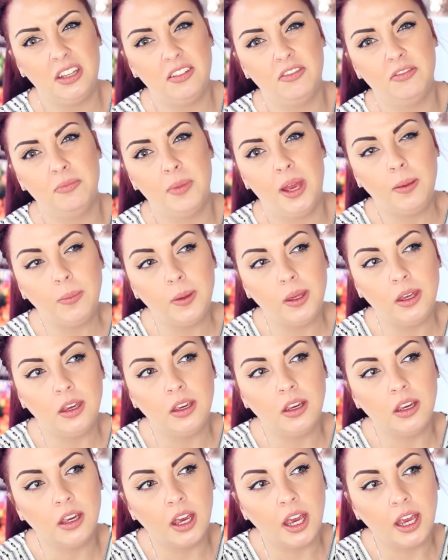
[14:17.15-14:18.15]
to give
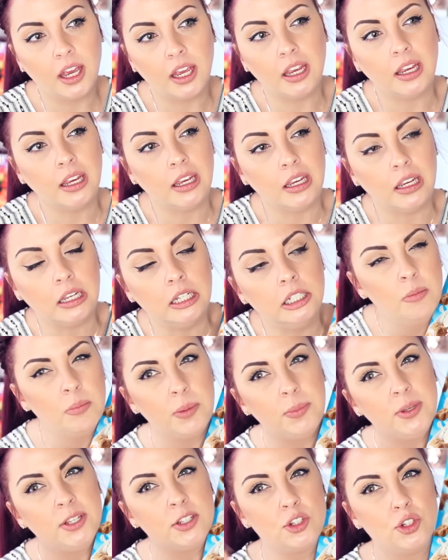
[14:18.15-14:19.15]
maybe a
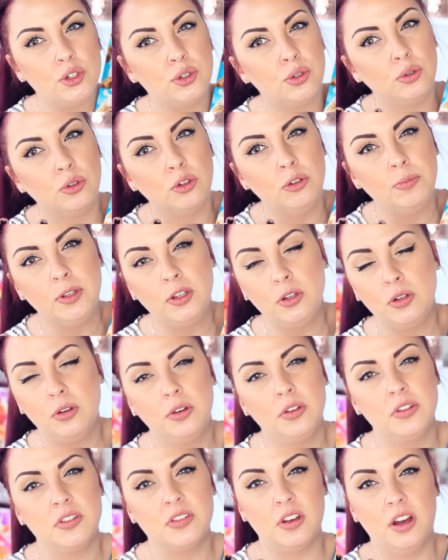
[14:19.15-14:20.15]
2
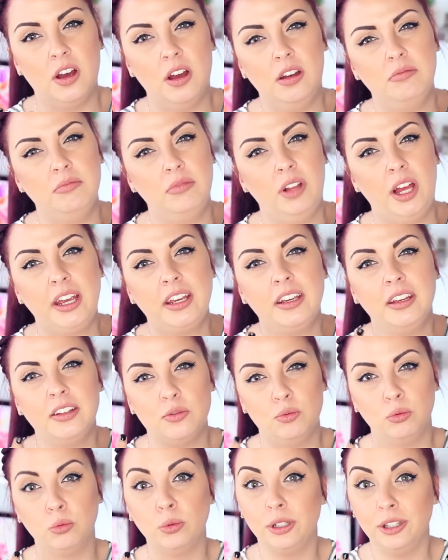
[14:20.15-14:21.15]
because, like,
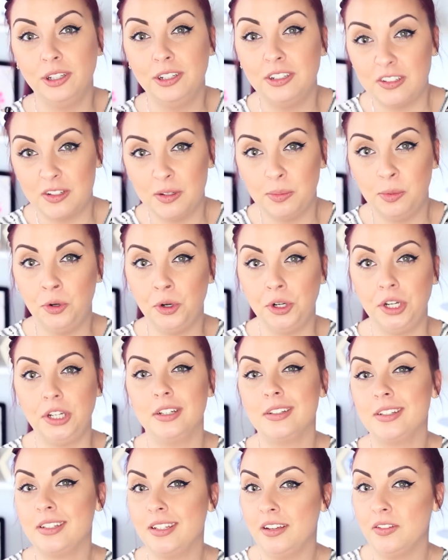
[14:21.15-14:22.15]
it's really
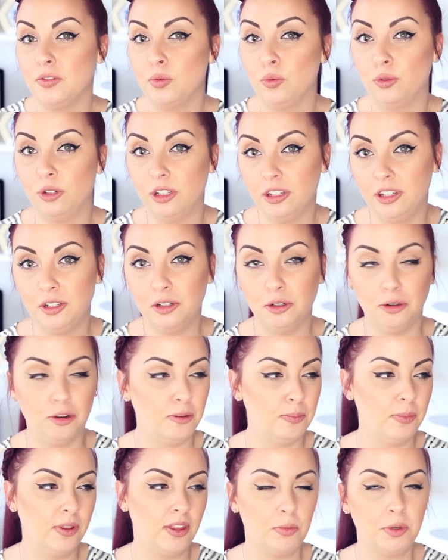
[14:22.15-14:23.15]
disappointing. It sounds really
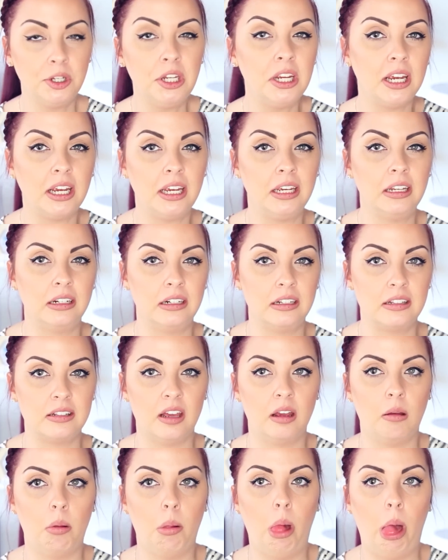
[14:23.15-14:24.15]
good. But then when you eat it, it's
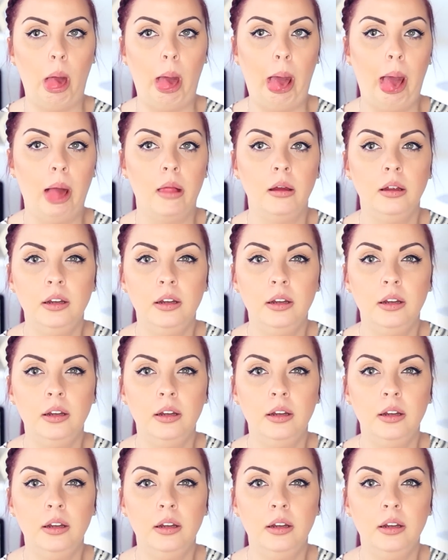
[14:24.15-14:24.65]
like, bleh.